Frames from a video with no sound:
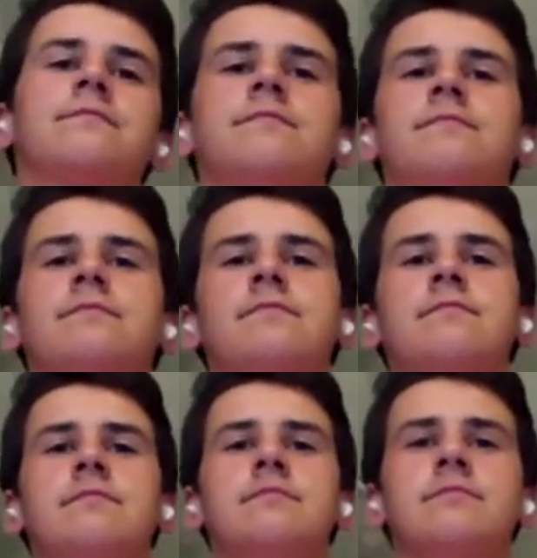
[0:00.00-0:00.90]

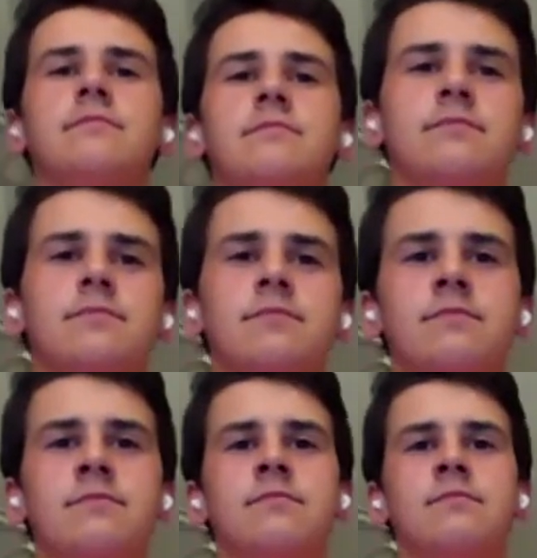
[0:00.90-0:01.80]

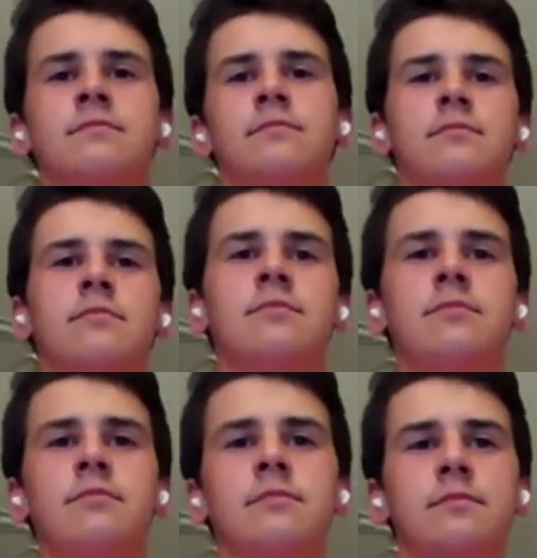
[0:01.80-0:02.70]

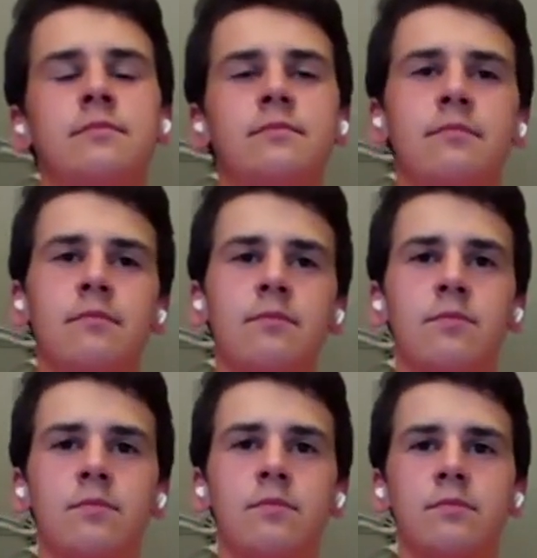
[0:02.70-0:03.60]

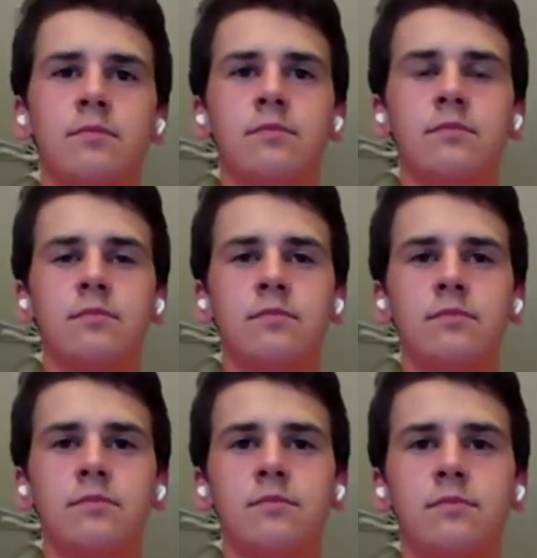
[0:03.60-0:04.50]

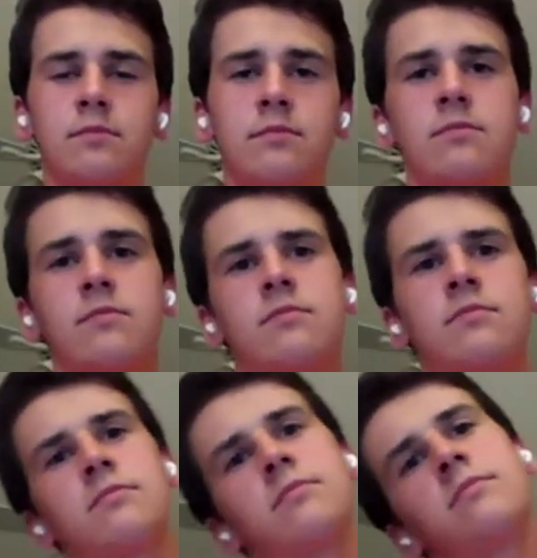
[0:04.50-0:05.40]
This person isn't speaking.